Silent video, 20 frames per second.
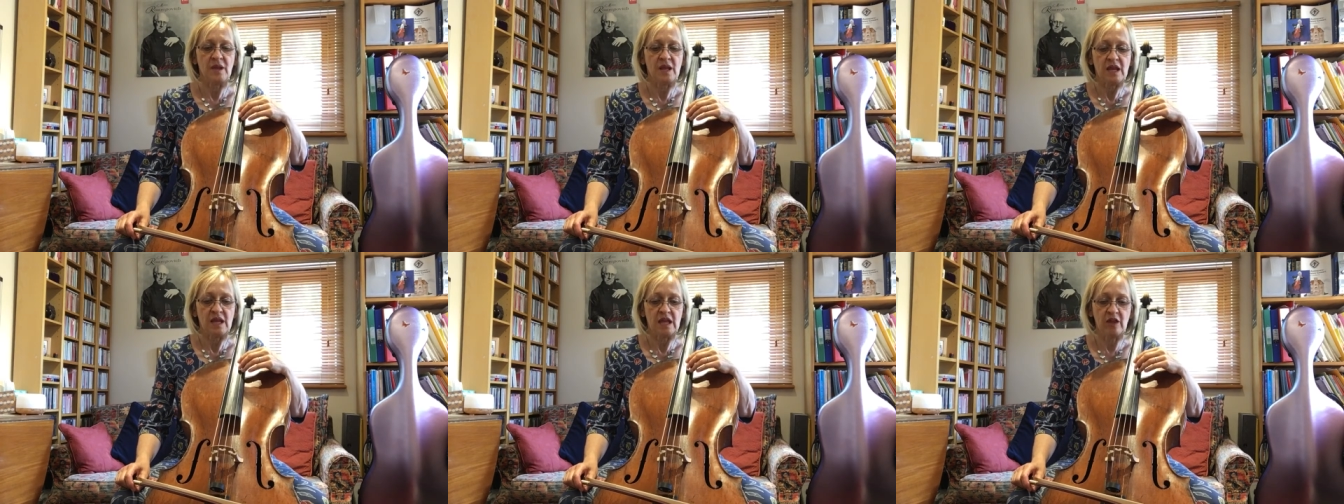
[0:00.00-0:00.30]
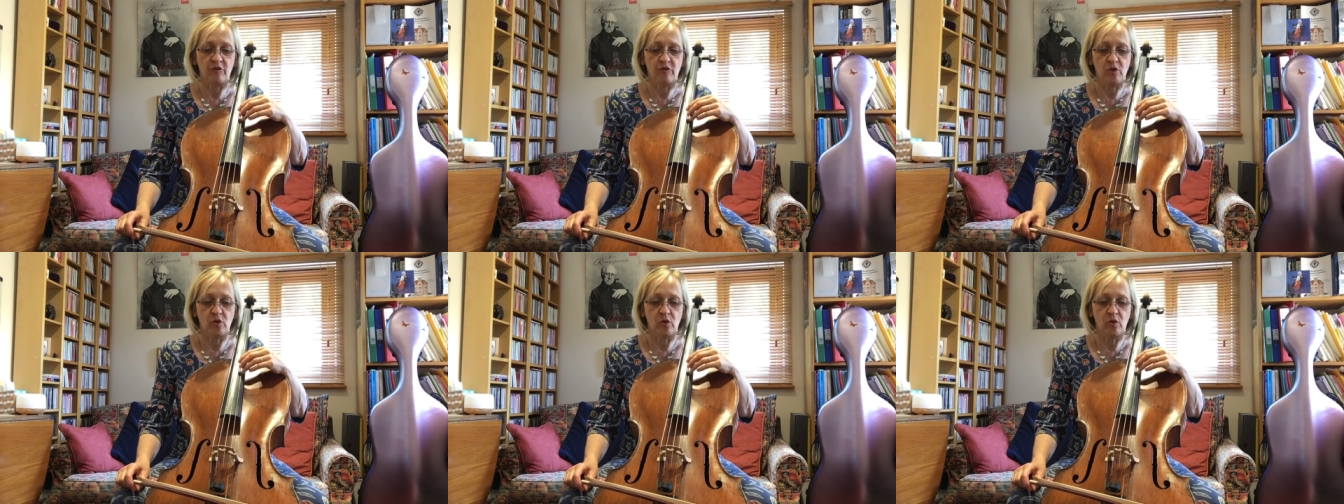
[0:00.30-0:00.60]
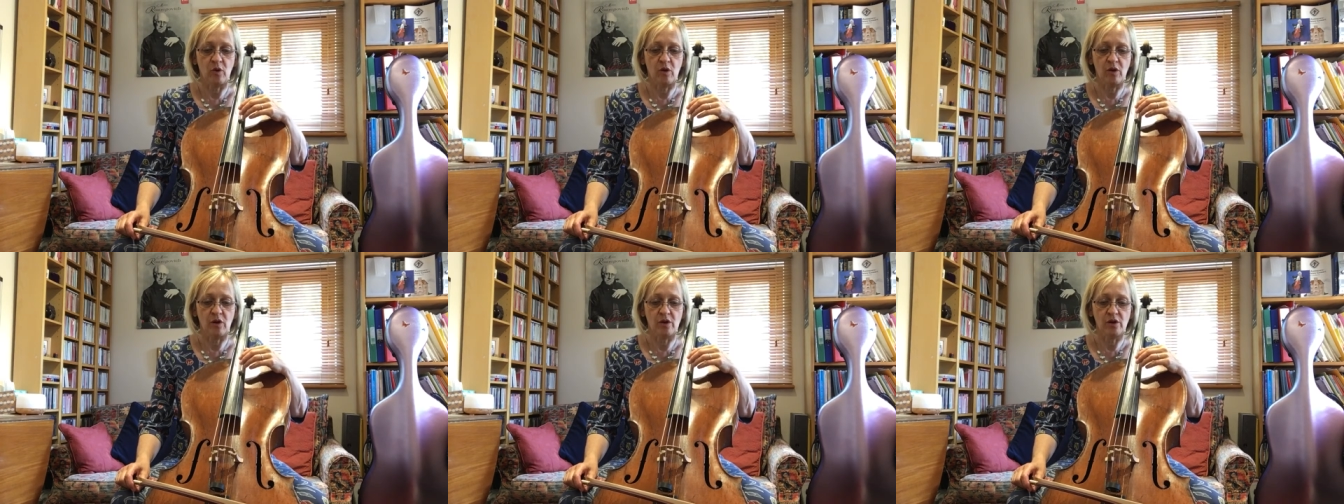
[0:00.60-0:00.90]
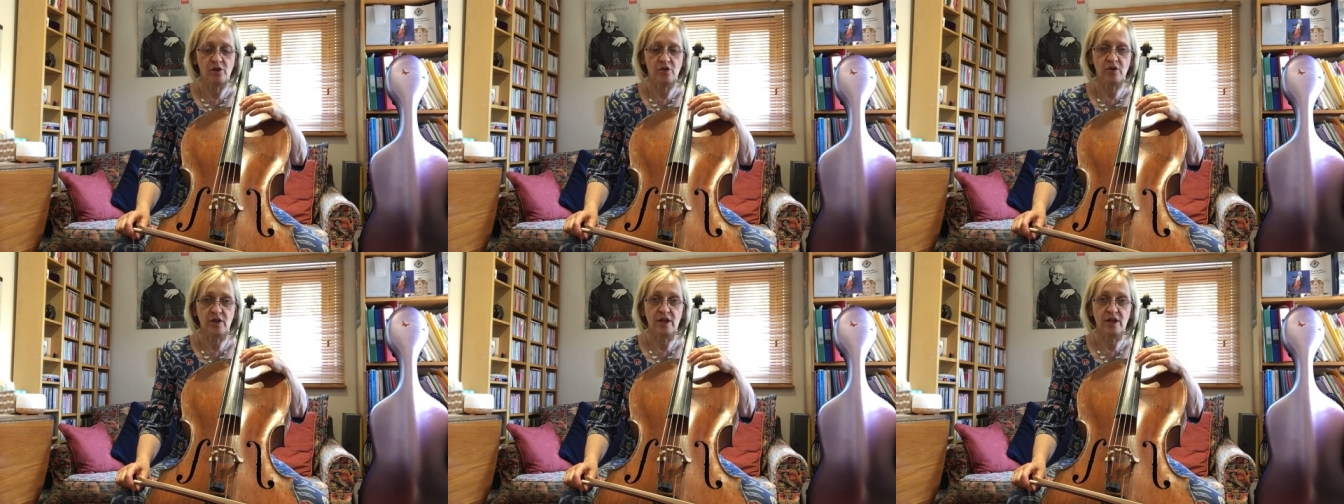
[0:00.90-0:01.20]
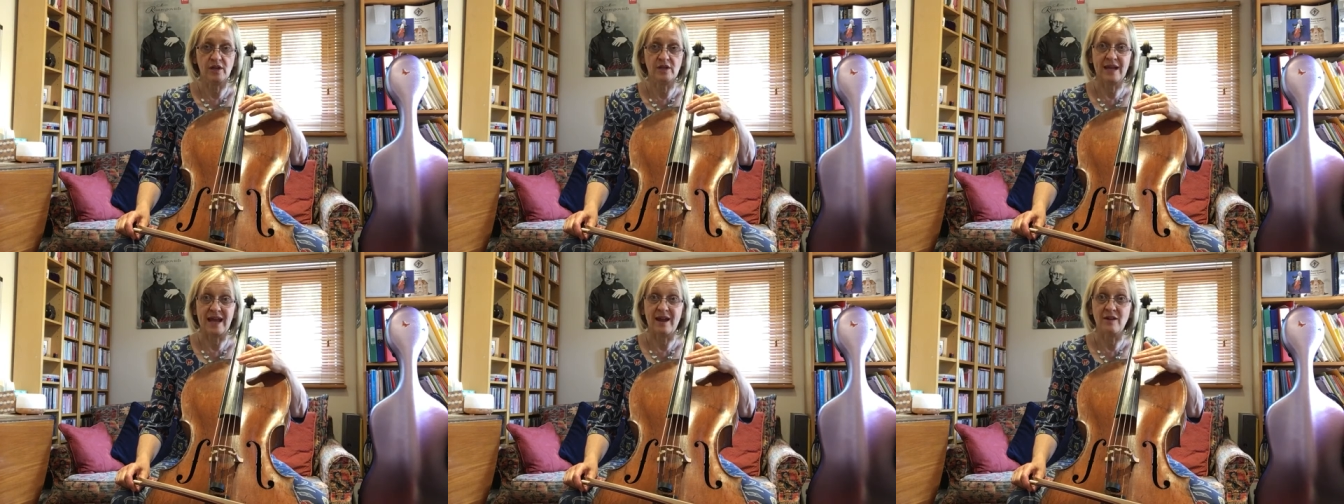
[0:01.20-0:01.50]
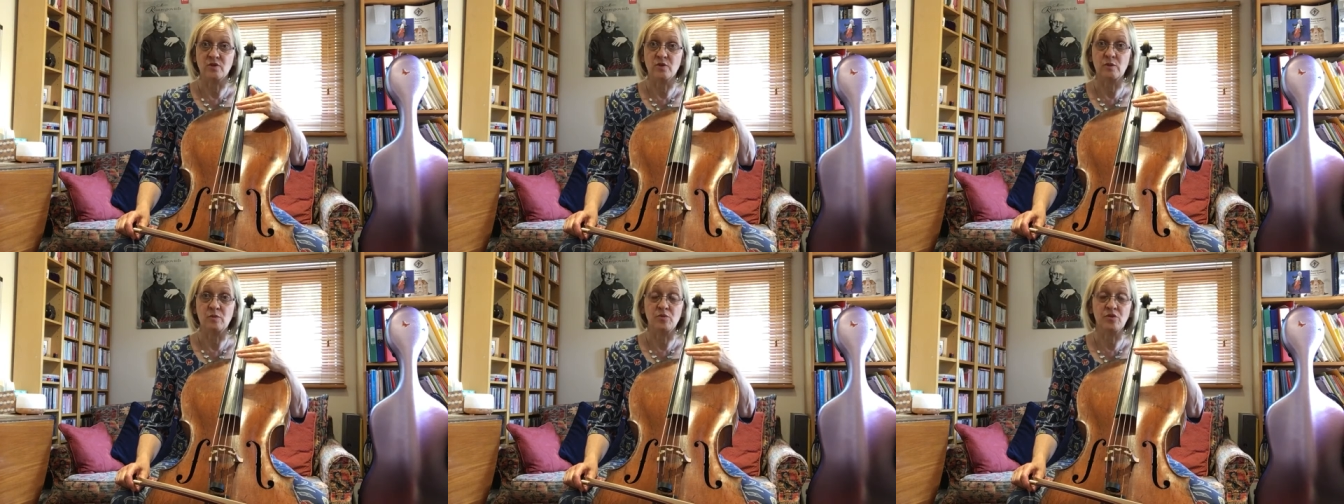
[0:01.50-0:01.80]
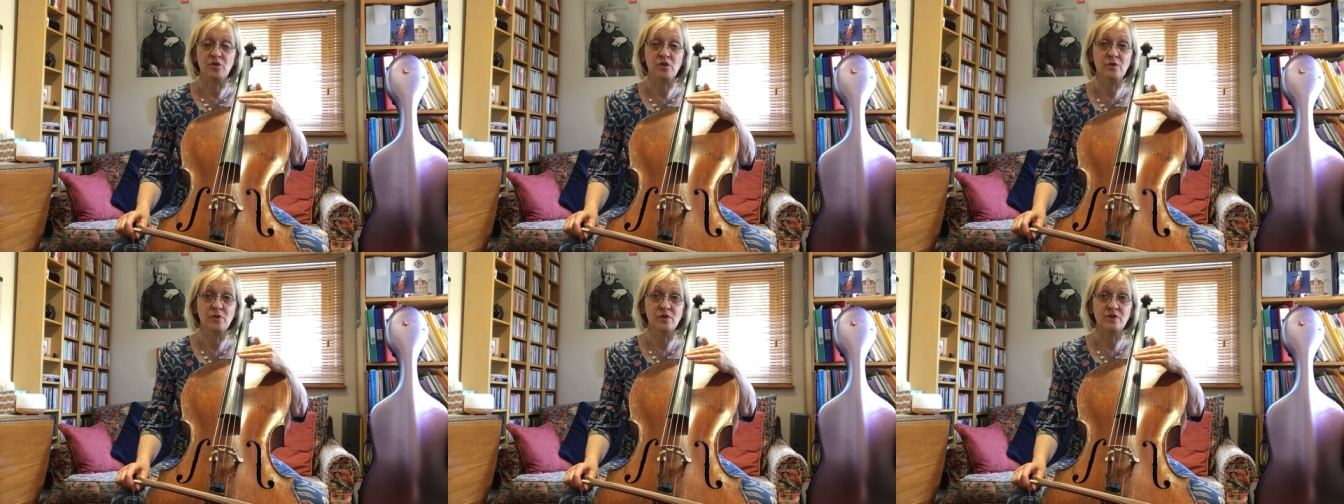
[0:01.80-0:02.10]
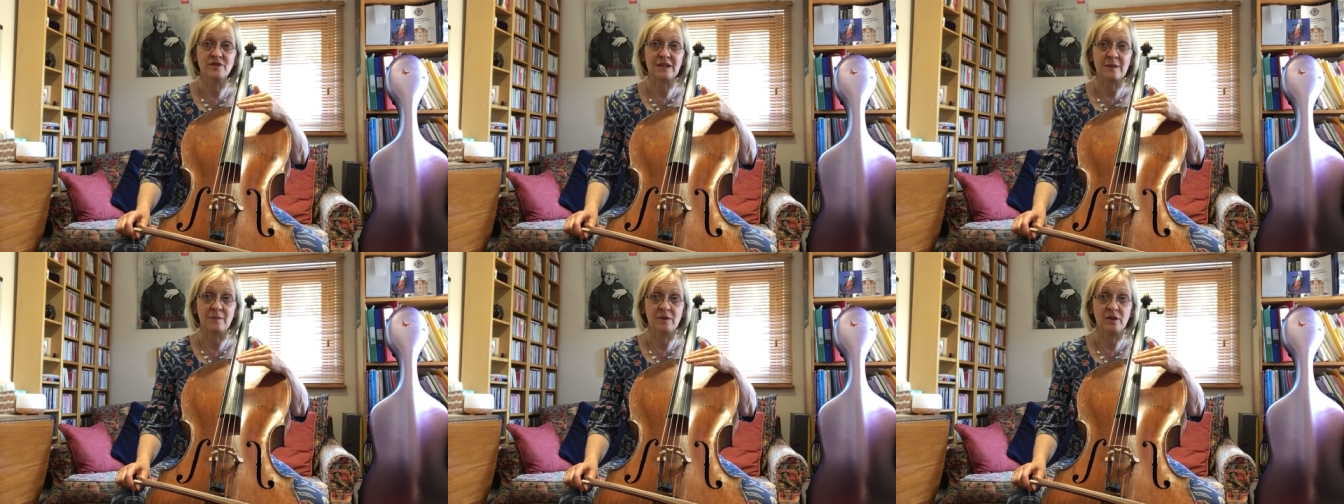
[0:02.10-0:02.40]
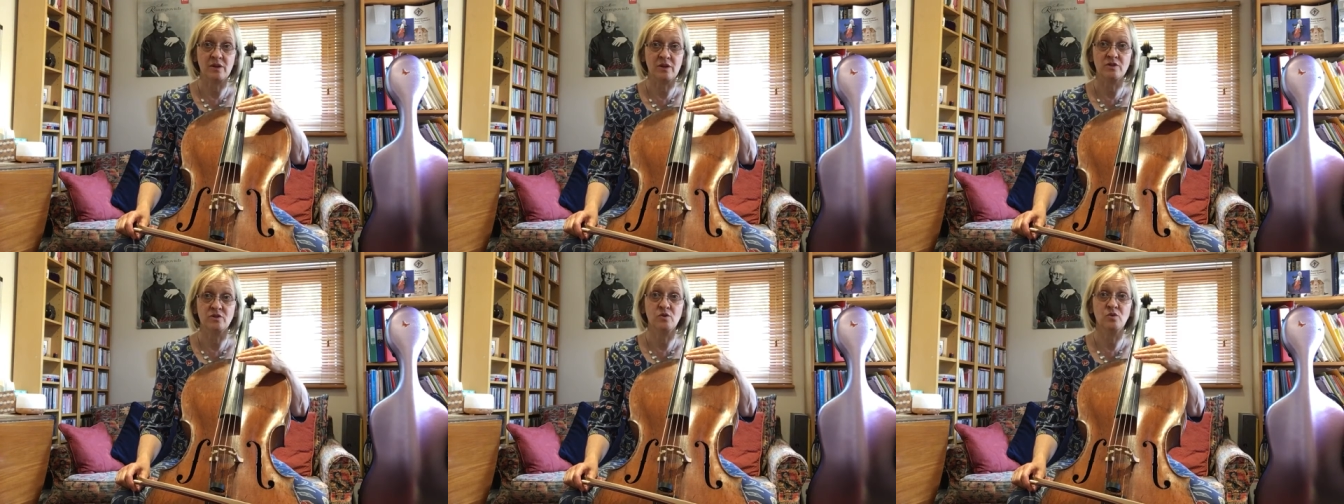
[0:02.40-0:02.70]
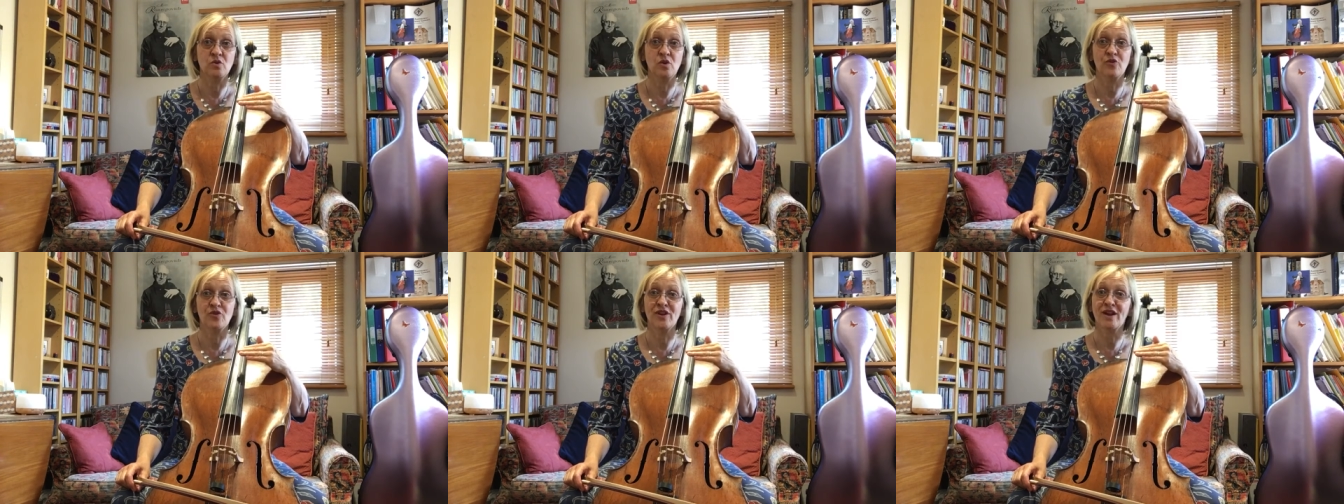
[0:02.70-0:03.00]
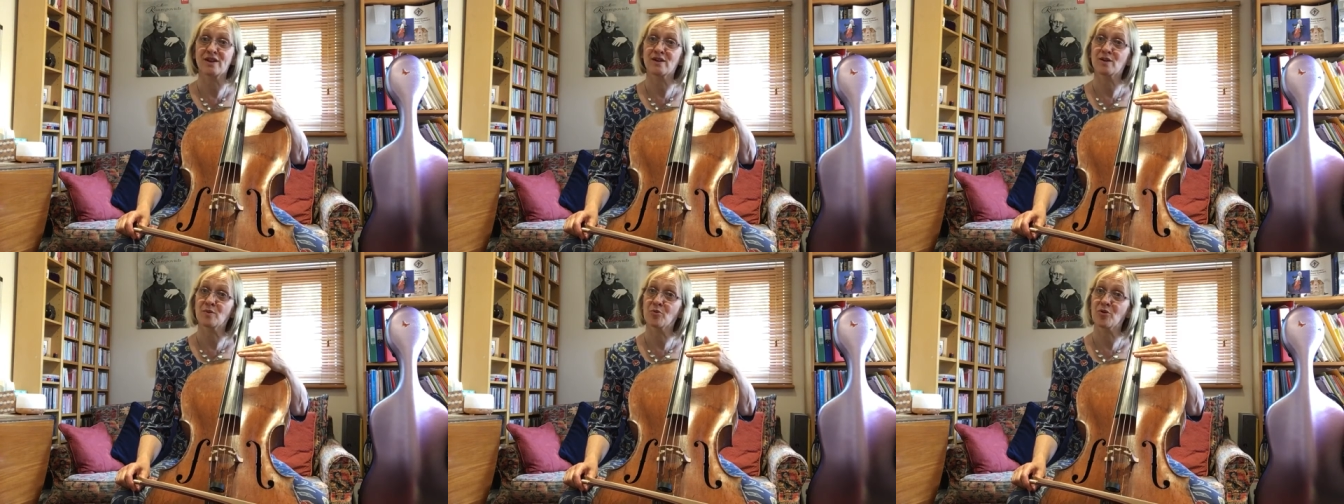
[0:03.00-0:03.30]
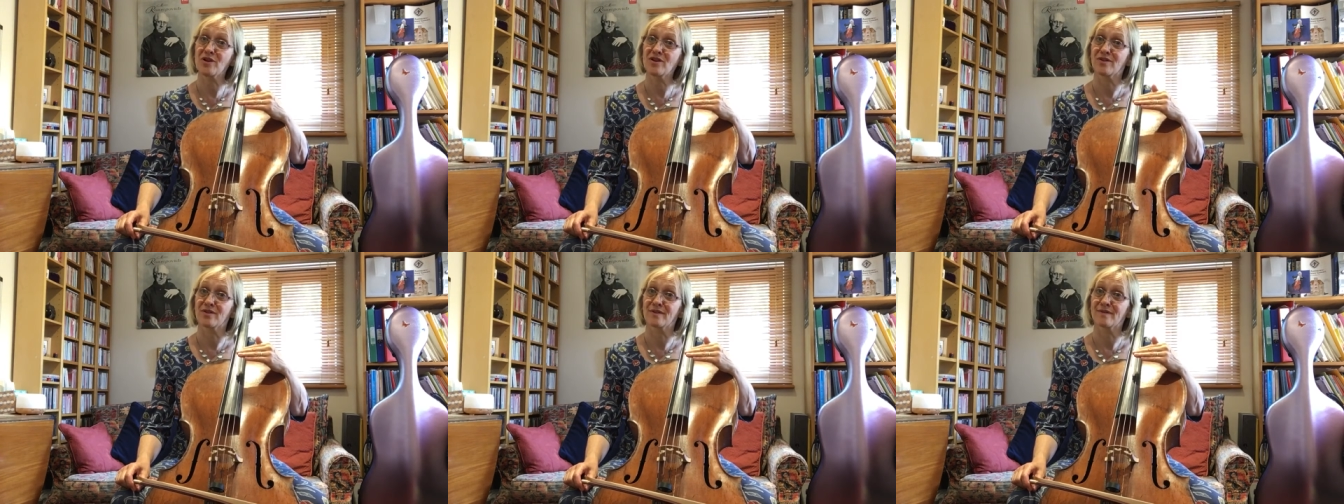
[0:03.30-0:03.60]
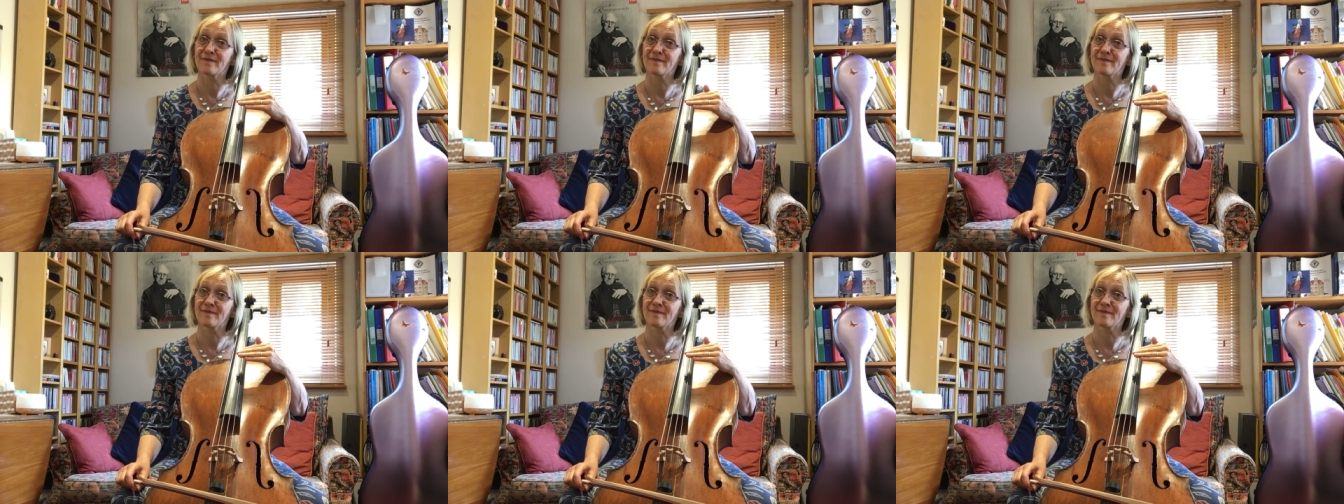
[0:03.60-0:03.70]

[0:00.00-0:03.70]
If you're looking how to improve your stamina, do not forget to breathe,